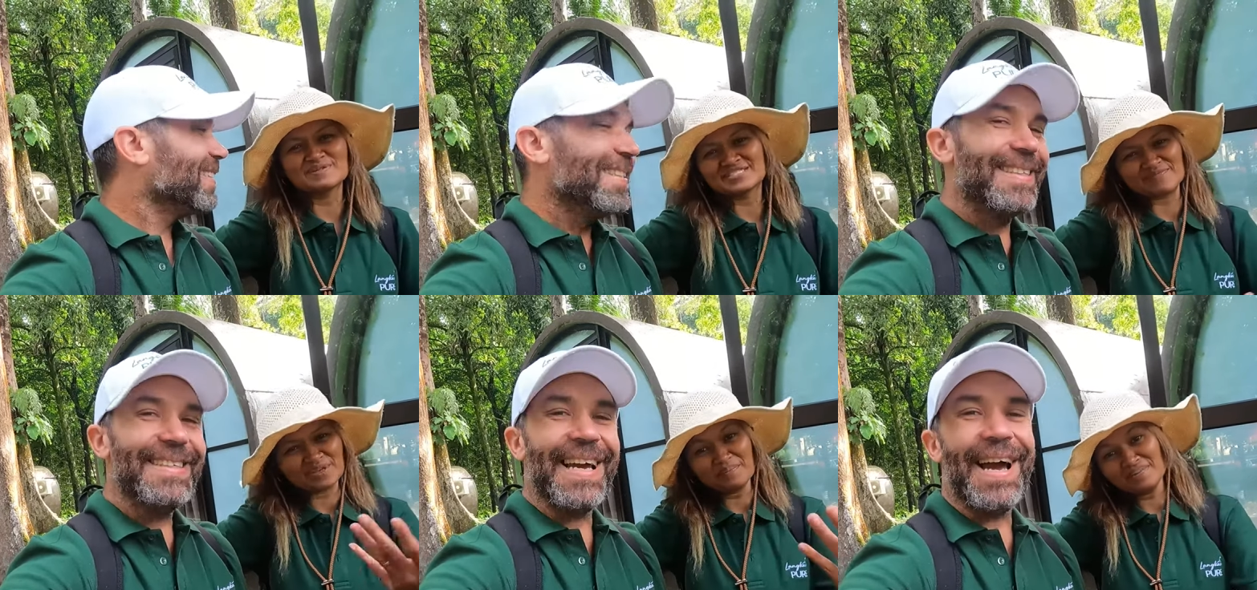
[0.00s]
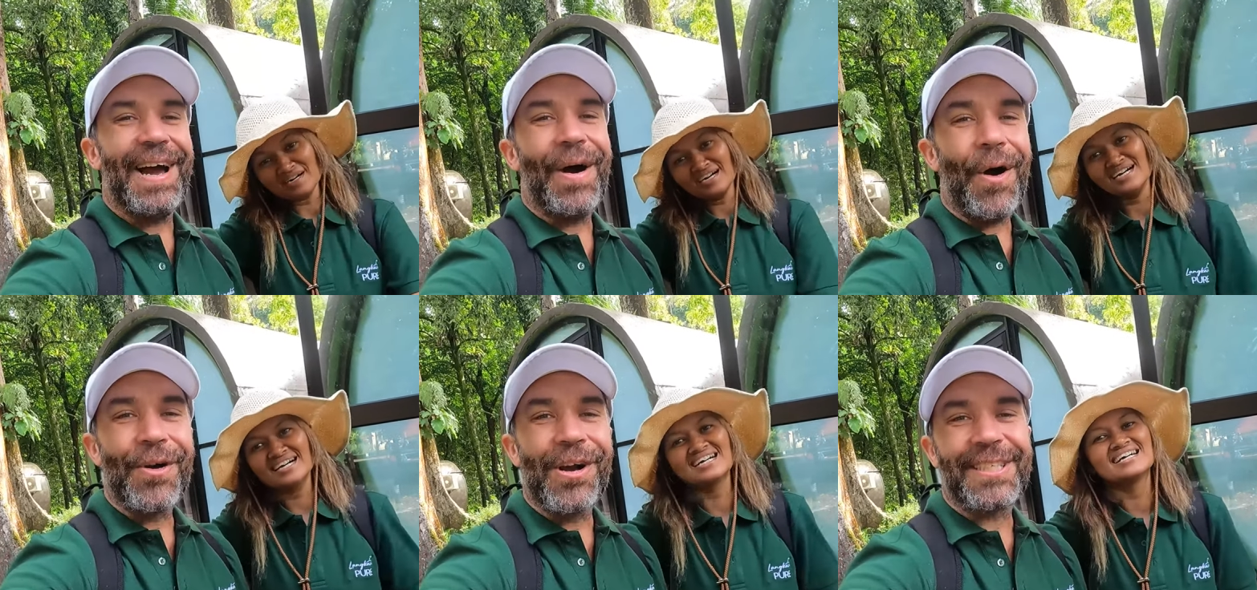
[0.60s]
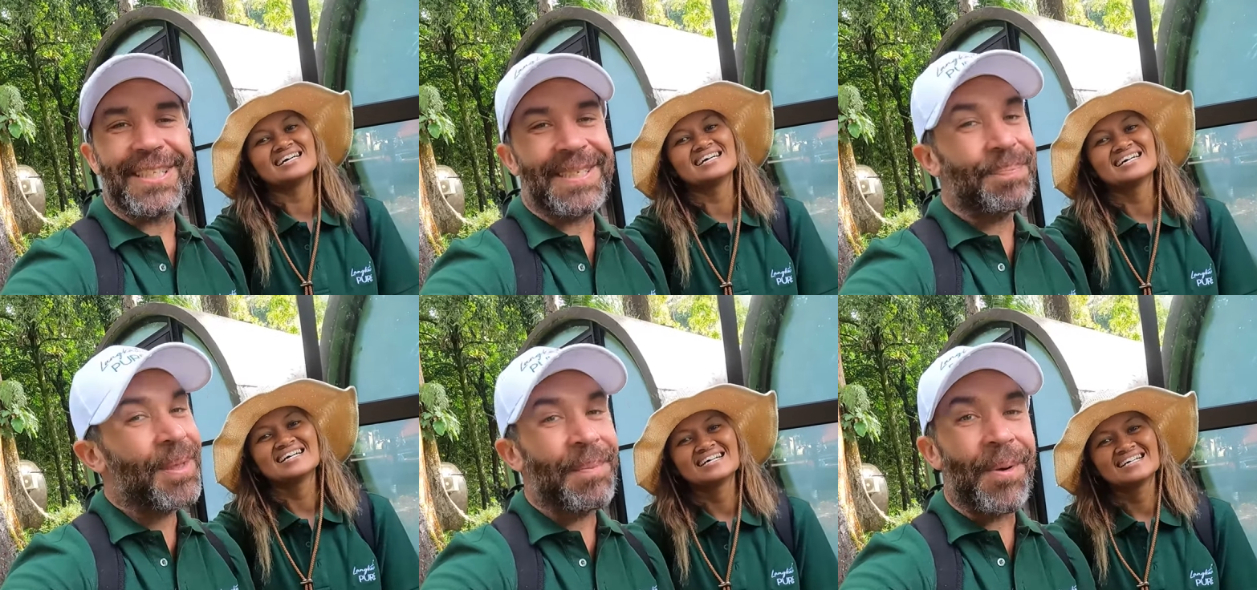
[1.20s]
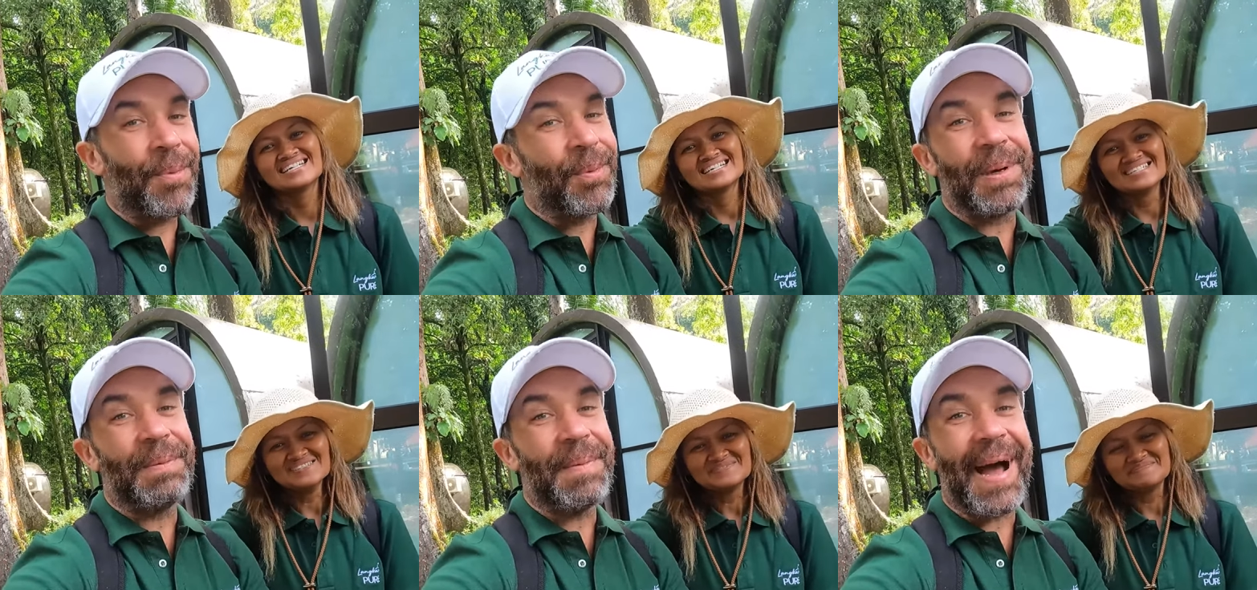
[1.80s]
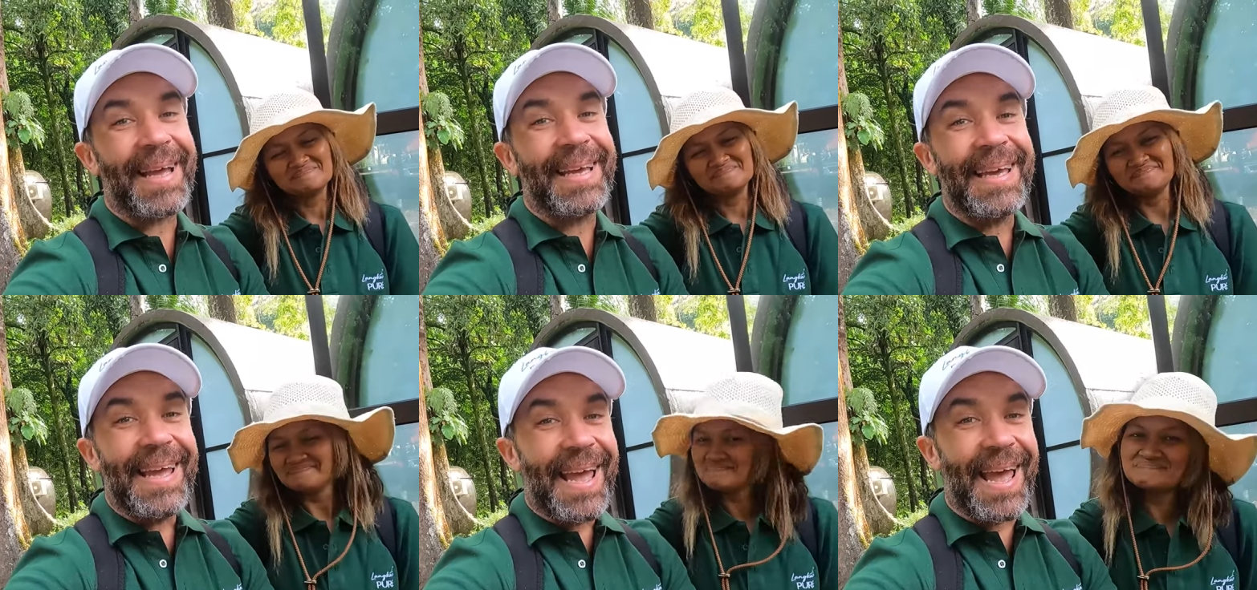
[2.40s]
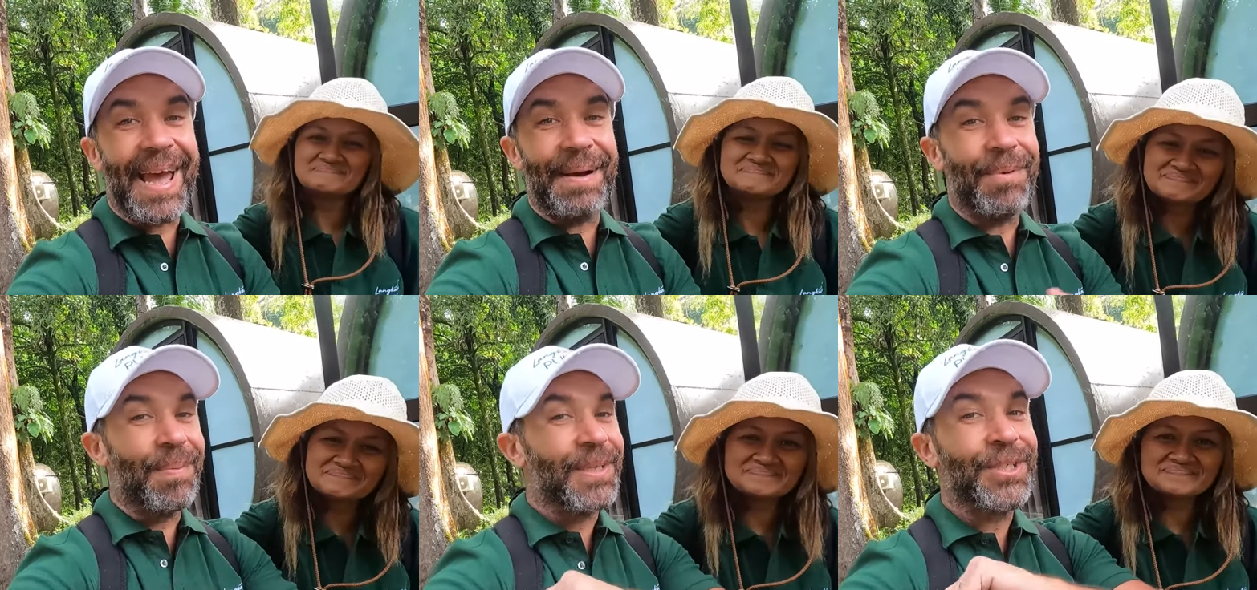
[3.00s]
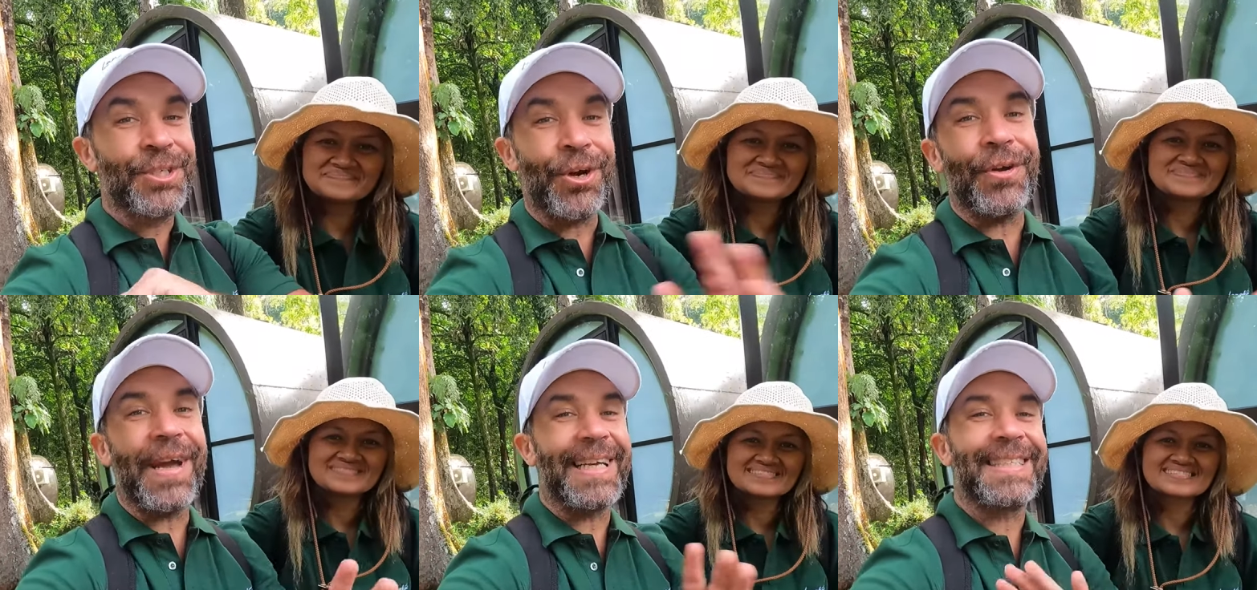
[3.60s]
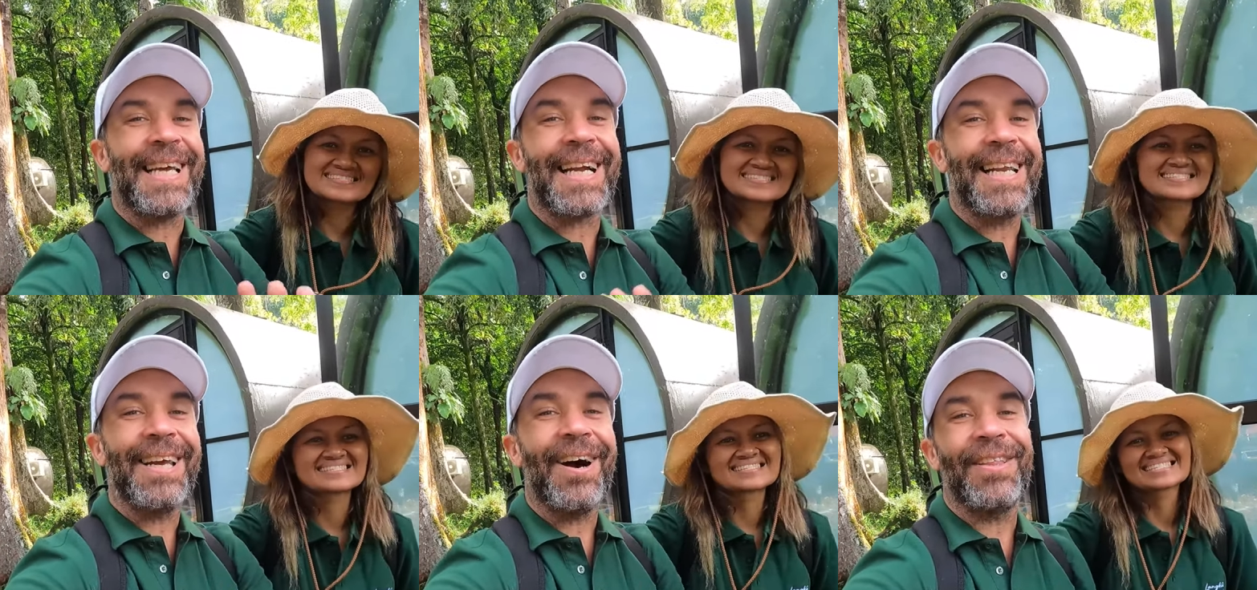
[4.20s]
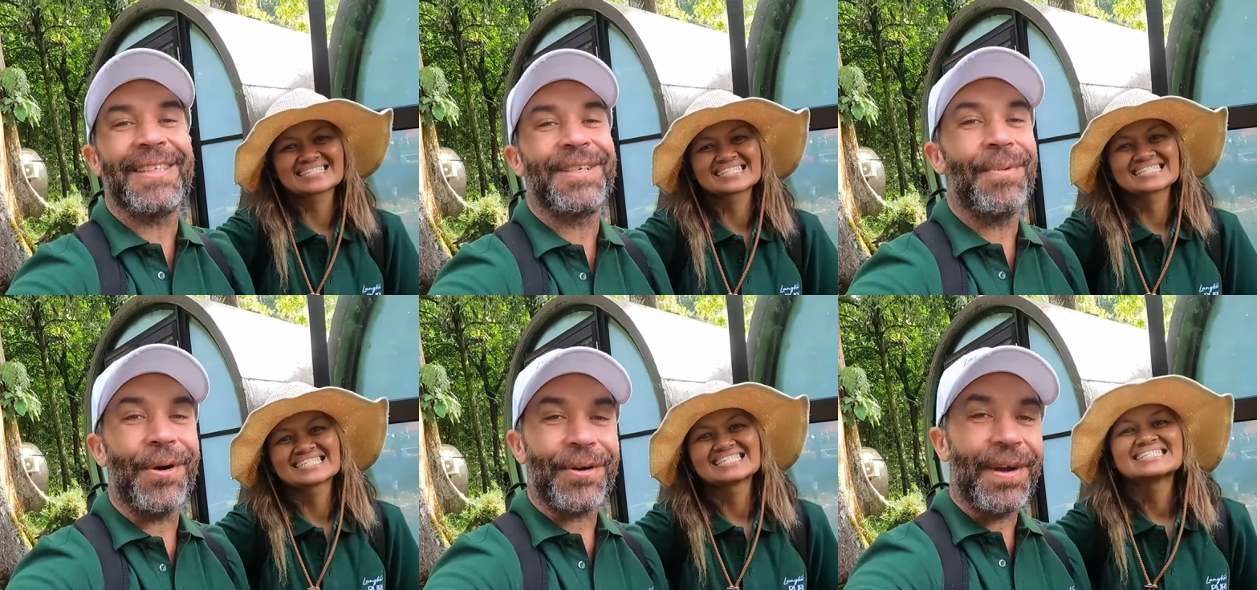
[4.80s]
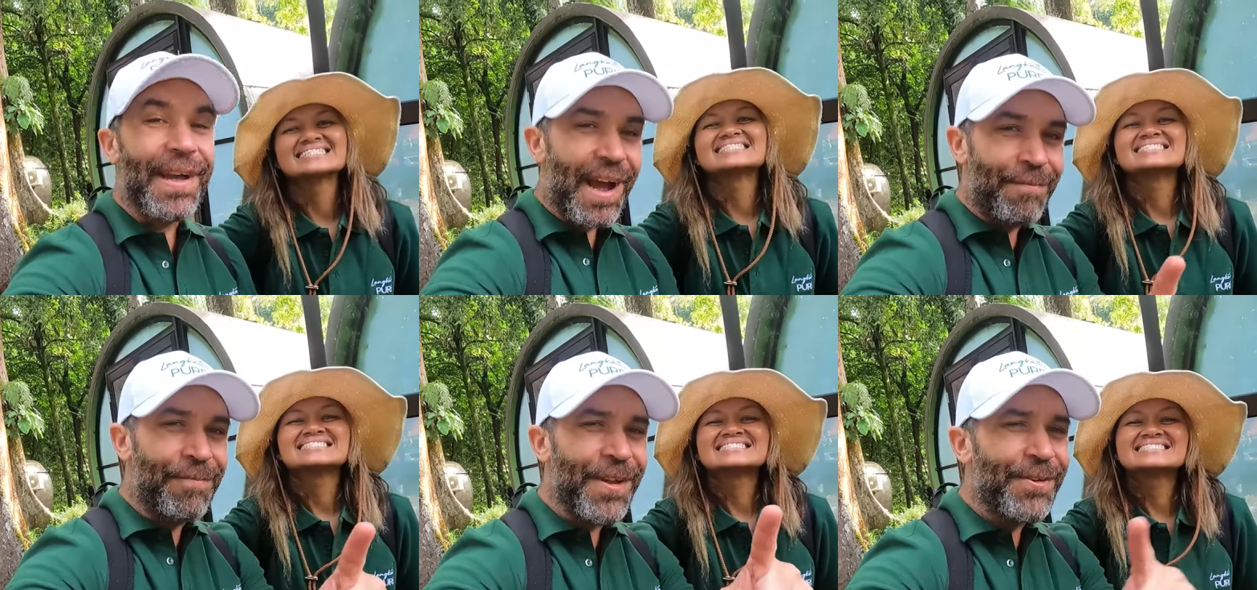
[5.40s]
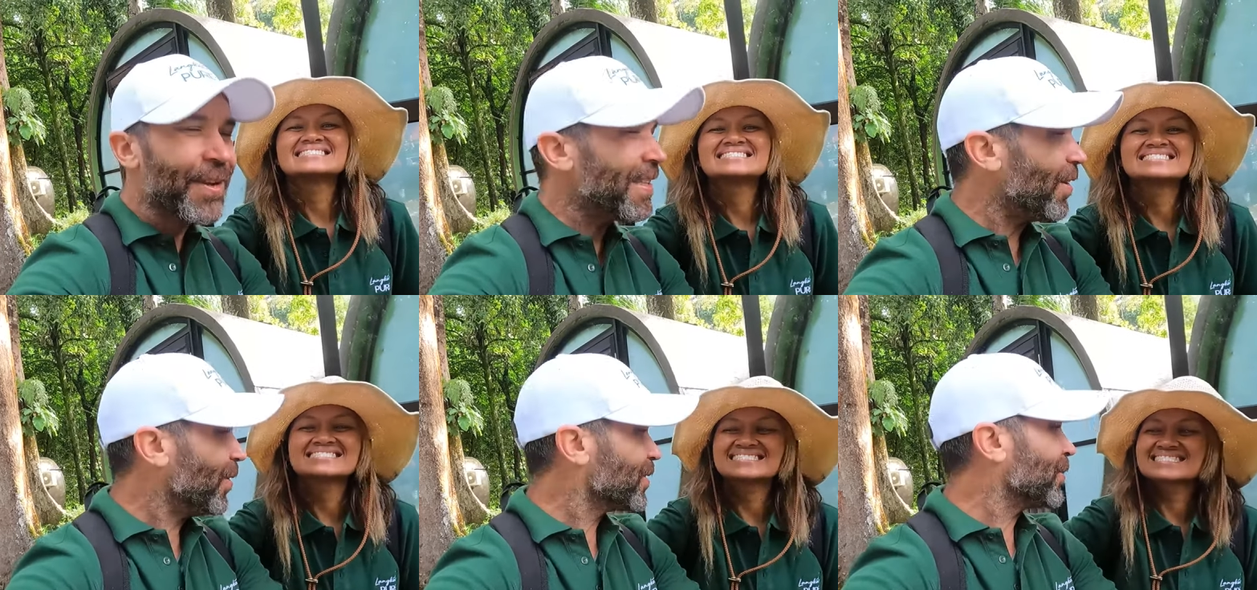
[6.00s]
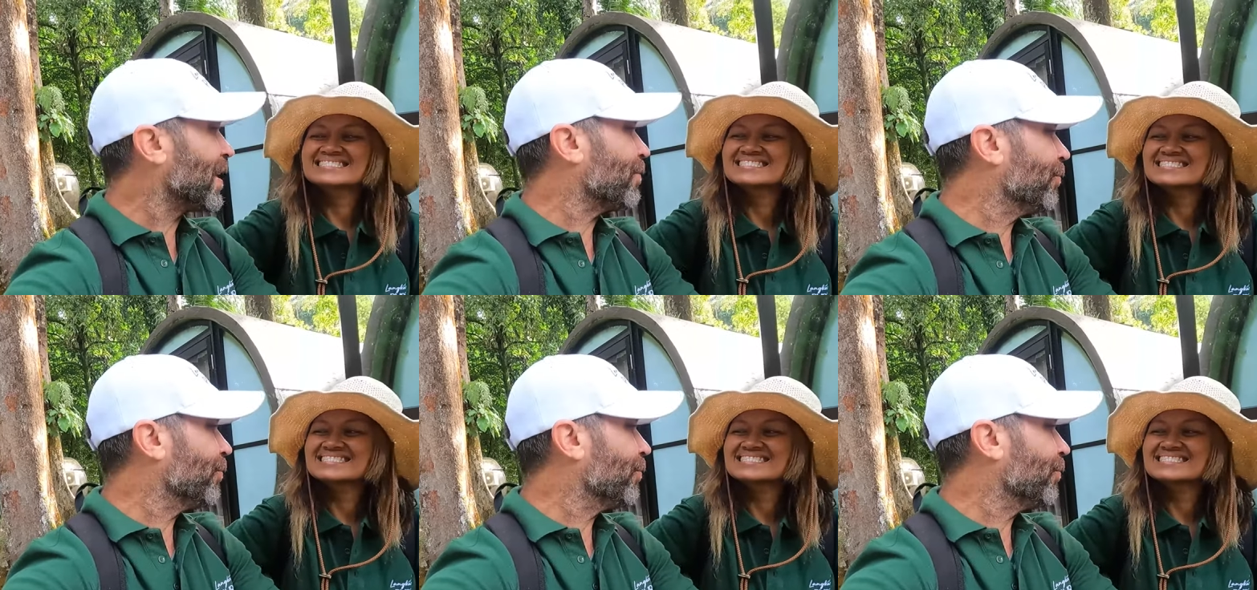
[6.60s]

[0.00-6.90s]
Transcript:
Speaker 1: maybe September.
Speaker 2: Yeah, August or September we will be back, and we will show you exactly how does it work. I think you can also get